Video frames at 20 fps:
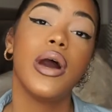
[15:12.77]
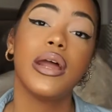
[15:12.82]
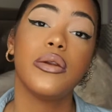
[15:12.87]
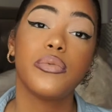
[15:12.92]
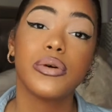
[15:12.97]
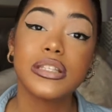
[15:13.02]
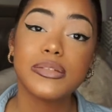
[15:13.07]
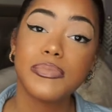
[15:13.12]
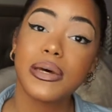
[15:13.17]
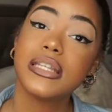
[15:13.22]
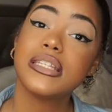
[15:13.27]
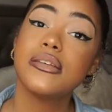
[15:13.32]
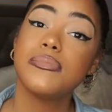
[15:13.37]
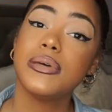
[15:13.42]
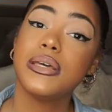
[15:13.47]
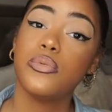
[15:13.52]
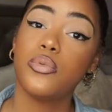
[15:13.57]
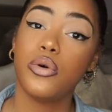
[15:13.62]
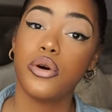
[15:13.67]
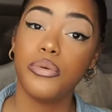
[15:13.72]
and what's meant to
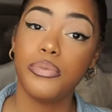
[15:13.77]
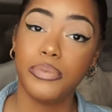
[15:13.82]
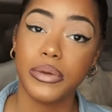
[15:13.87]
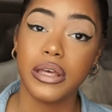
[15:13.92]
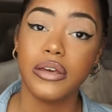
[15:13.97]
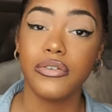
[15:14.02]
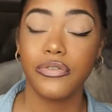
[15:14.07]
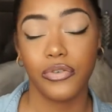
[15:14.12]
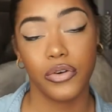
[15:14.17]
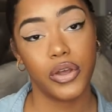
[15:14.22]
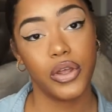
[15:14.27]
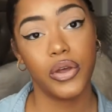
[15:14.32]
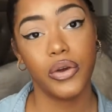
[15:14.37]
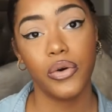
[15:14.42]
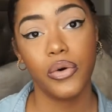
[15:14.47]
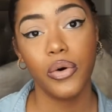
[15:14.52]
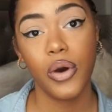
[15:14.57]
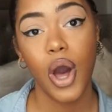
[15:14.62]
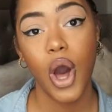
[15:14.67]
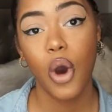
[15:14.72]
be will be for
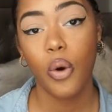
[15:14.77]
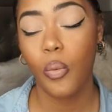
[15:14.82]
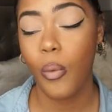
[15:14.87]
you,